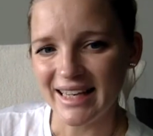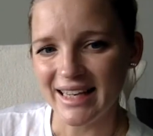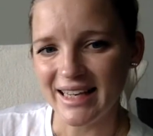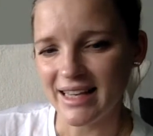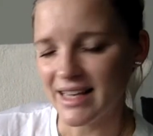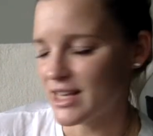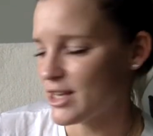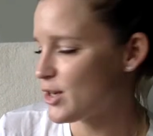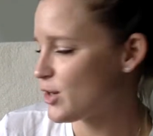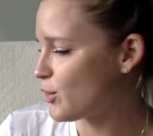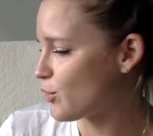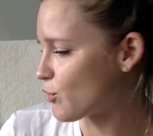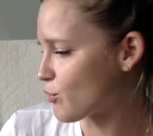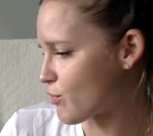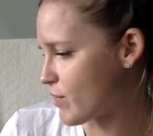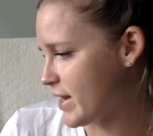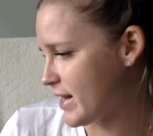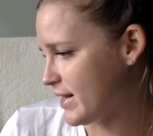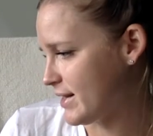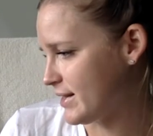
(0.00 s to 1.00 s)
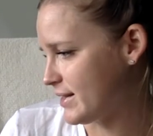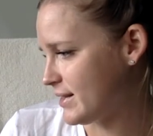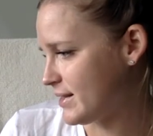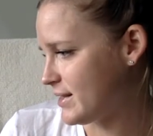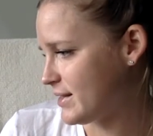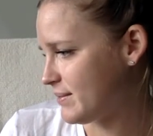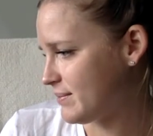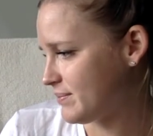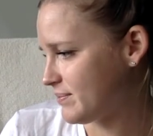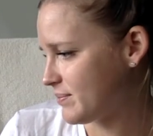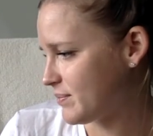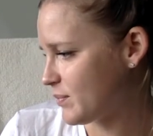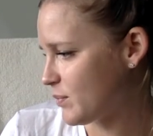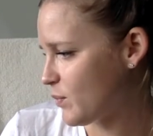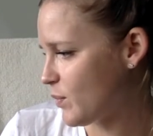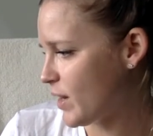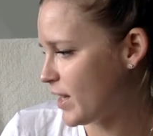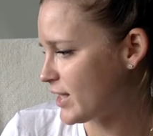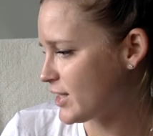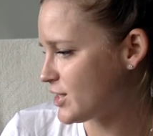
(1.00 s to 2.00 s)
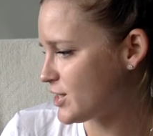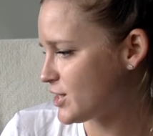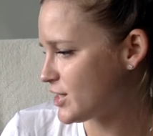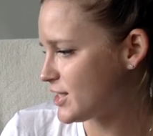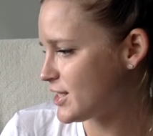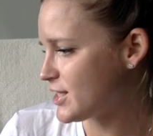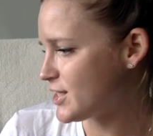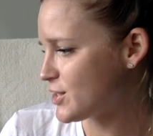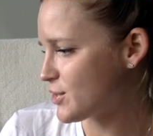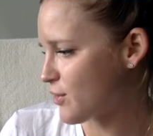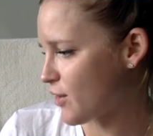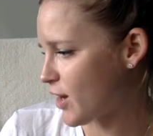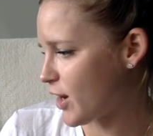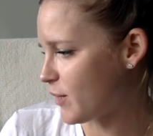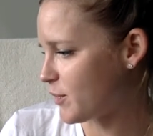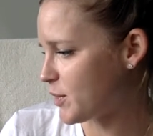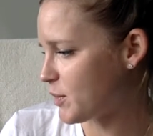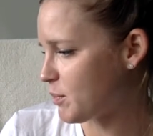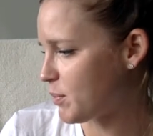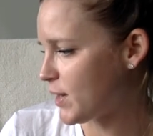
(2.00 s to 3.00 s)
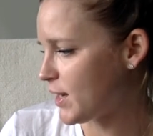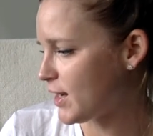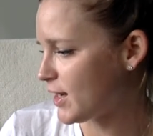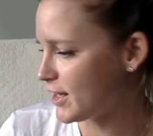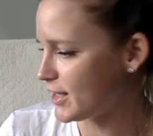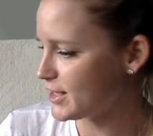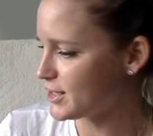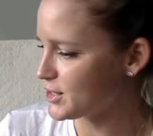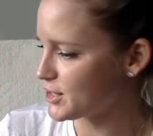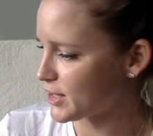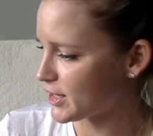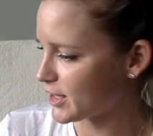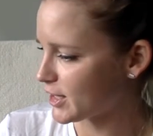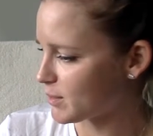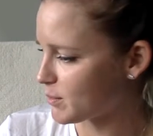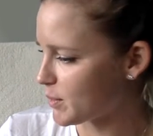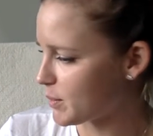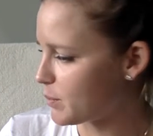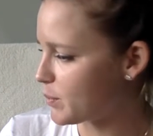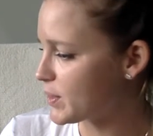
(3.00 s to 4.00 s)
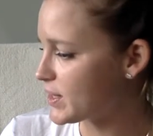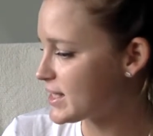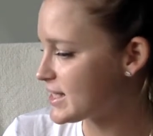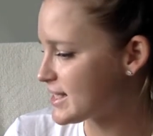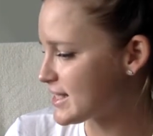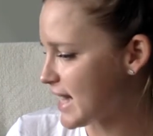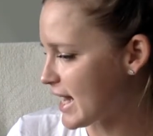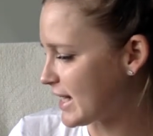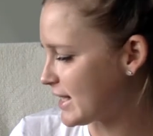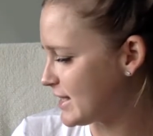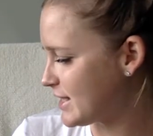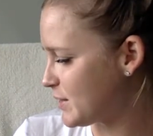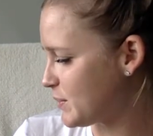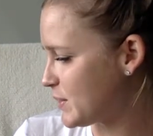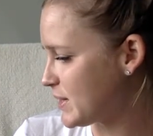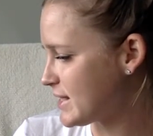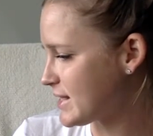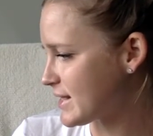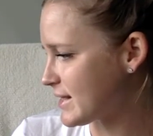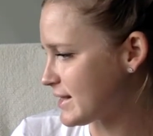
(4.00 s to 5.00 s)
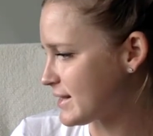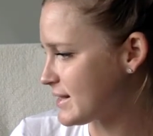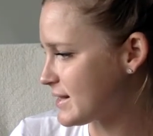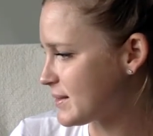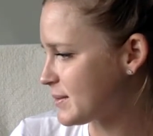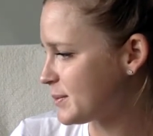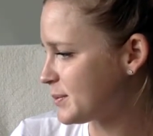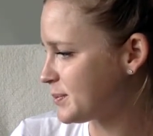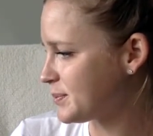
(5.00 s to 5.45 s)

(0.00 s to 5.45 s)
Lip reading: He grinned when she described the polite gentleman with sandy whiskers.